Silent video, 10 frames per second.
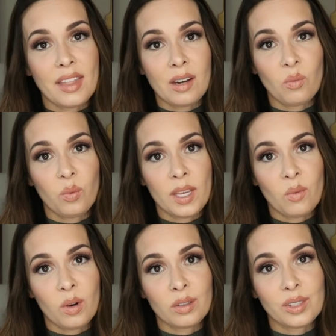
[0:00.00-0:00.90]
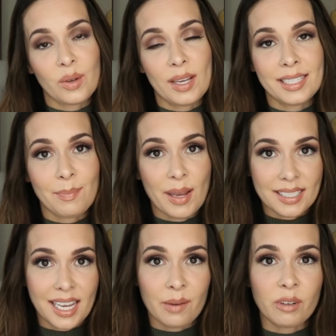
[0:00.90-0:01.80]
And then we will do his
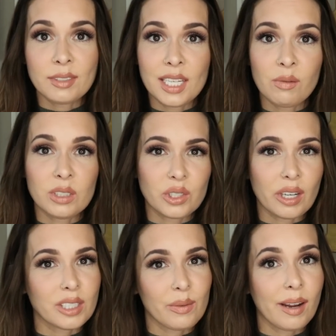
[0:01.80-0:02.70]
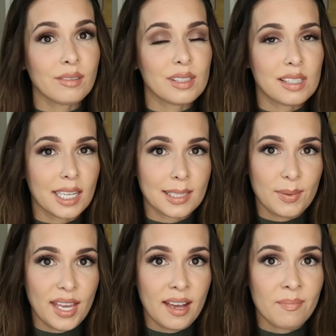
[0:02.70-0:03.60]
bedtime routine, which starts around 6
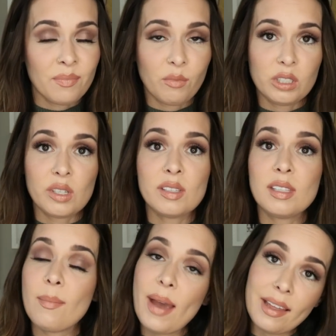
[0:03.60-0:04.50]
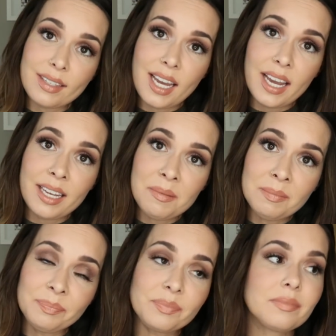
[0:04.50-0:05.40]
p.m., which is bath
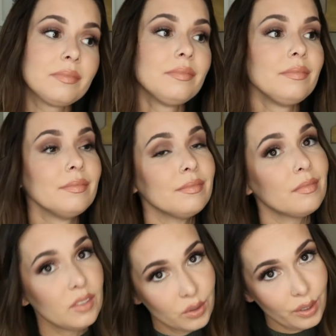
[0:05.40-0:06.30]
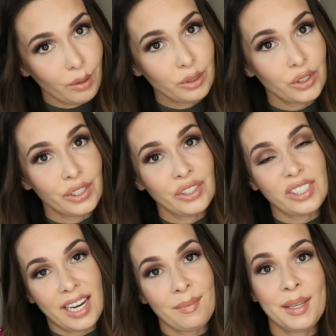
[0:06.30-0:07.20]
time, lotion,
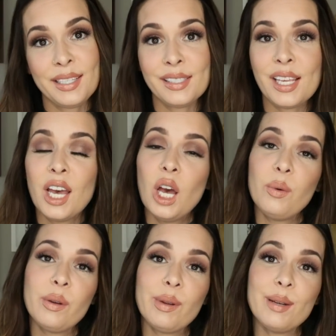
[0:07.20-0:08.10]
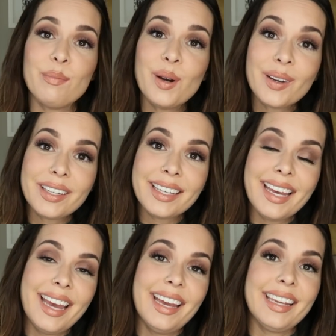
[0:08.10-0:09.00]
jammies, we read a book,
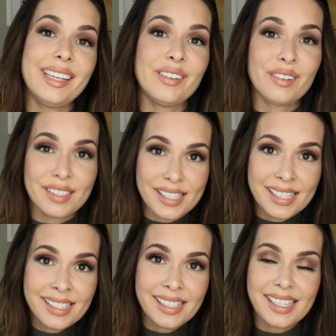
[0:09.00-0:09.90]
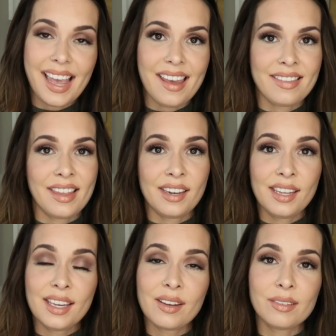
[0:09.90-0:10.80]
he nurses, and then
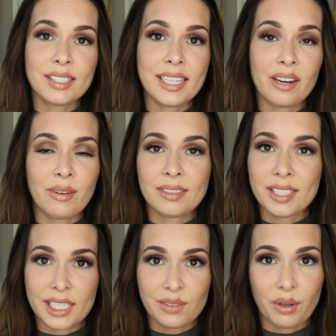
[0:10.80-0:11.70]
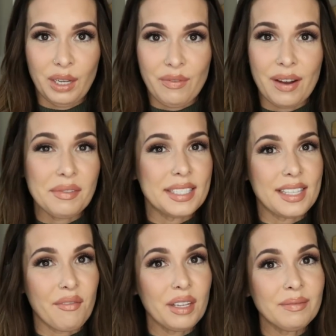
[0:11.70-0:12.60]
he goes down around 6.45 or
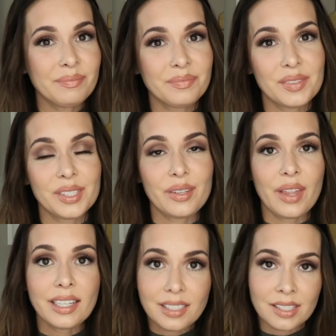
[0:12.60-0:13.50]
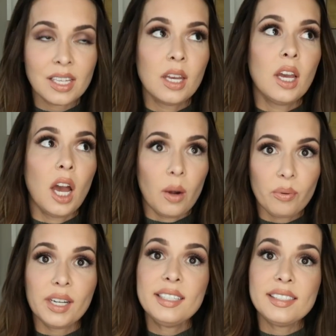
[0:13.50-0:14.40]
7. So that's a
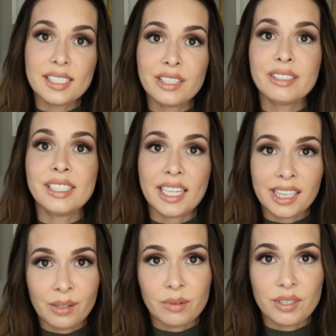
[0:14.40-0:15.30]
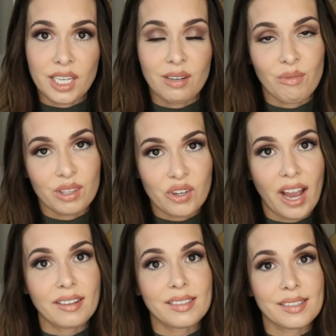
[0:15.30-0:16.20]
pretty standard daily routine with
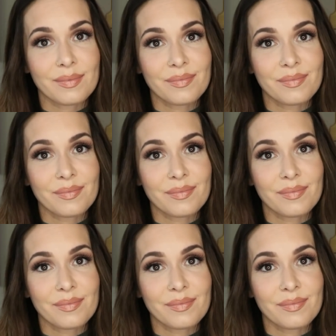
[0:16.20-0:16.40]
Jax.